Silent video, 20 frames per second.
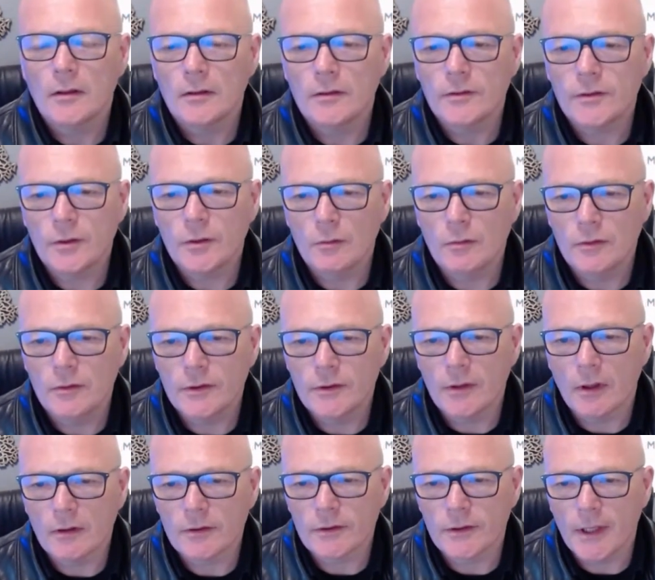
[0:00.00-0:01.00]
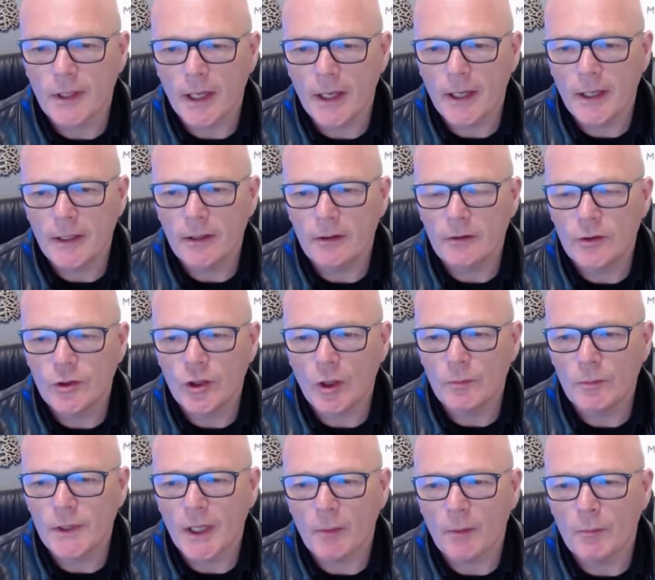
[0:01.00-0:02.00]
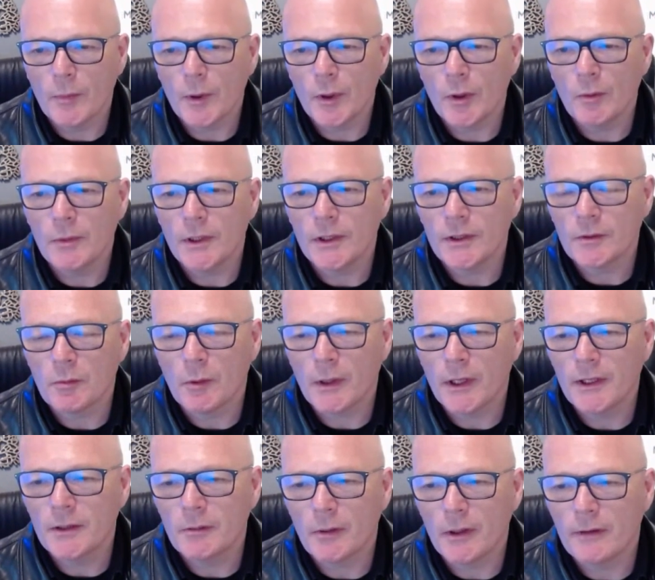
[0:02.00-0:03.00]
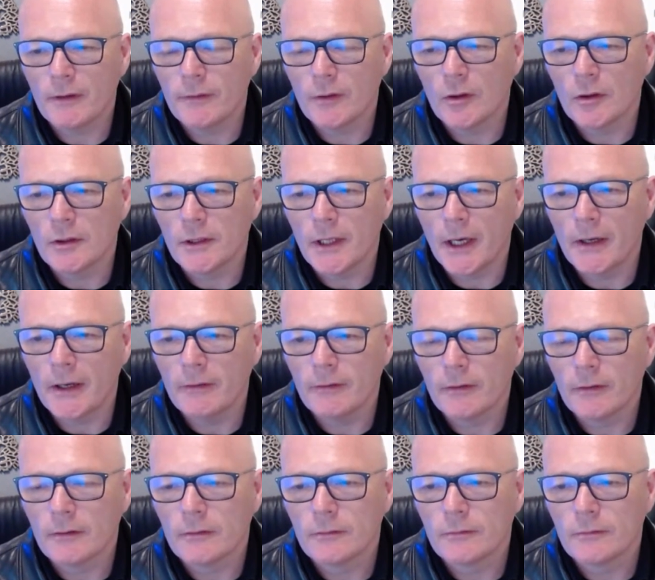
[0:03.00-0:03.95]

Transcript: $200 a day, jobs that boomed in 2024, Dave.